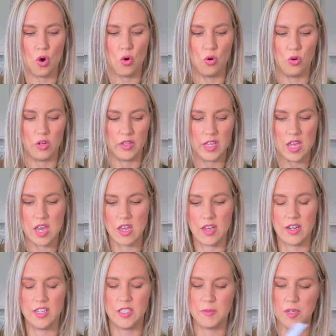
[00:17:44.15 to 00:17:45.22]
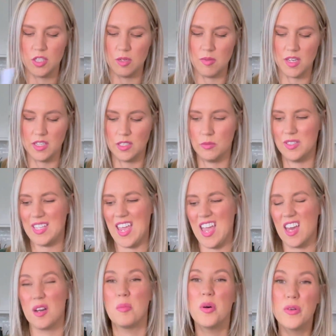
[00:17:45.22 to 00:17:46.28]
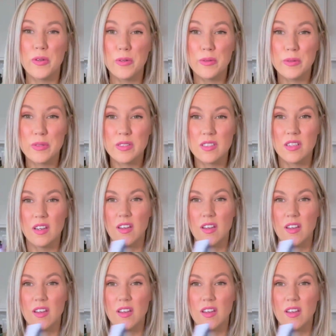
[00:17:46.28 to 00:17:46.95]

totally, and especially because it was animals,